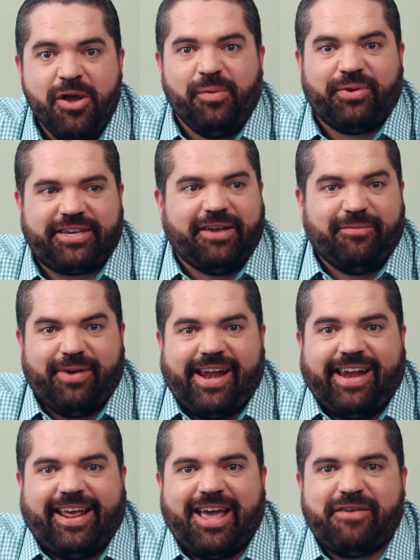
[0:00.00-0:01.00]
Well, get ready
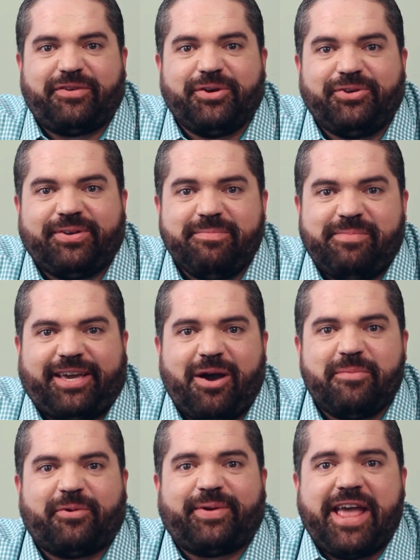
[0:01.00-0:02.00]
to have your dream
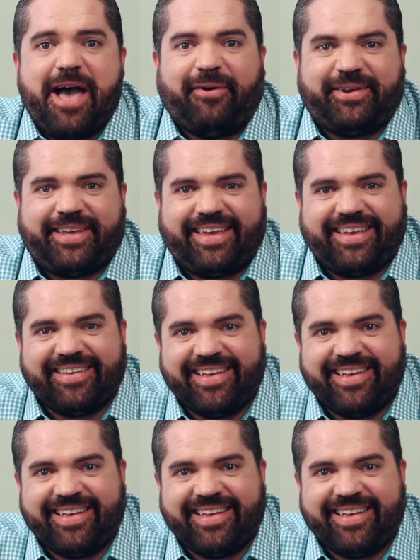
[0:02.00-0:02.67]
become a reality.